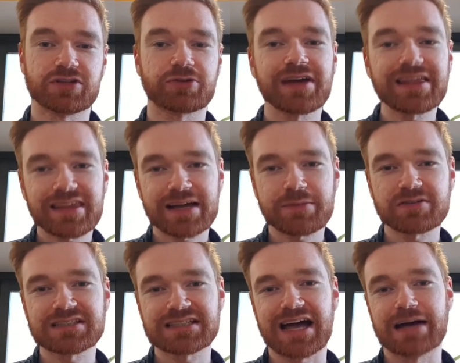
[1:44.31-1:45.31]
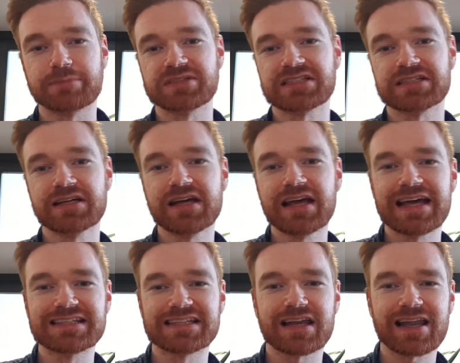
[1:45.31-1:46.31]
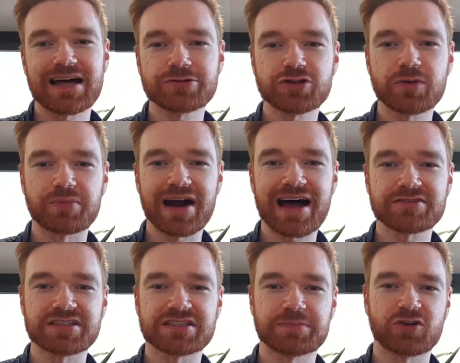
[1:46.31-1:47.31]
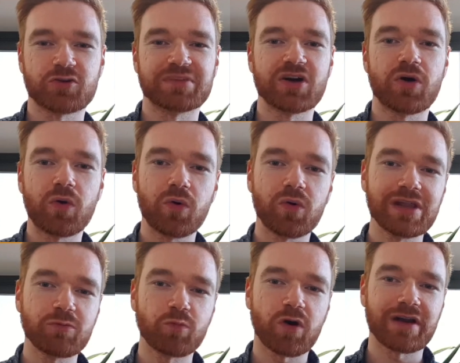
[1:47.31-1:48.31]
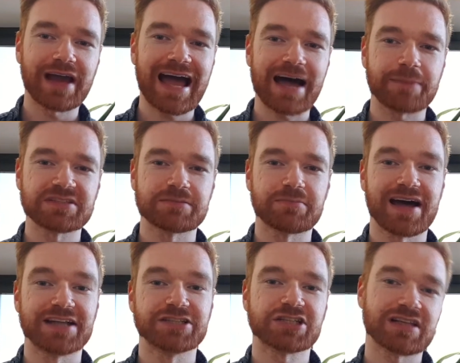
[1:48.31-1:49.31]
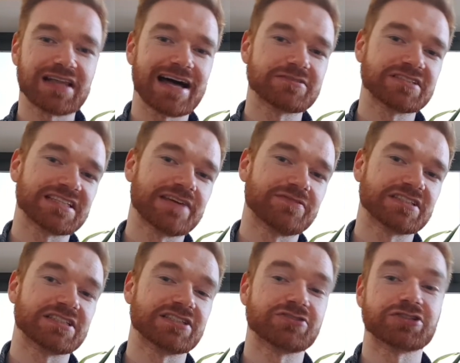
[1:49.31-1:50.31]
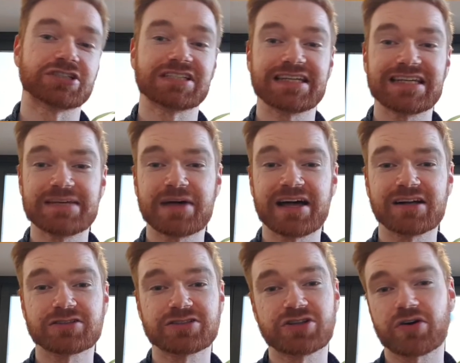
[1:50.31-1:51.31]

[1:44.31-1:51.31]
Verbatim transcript: The great thing about tabs is it allows your browser to become the all-in-one app to manage cloud services such as email,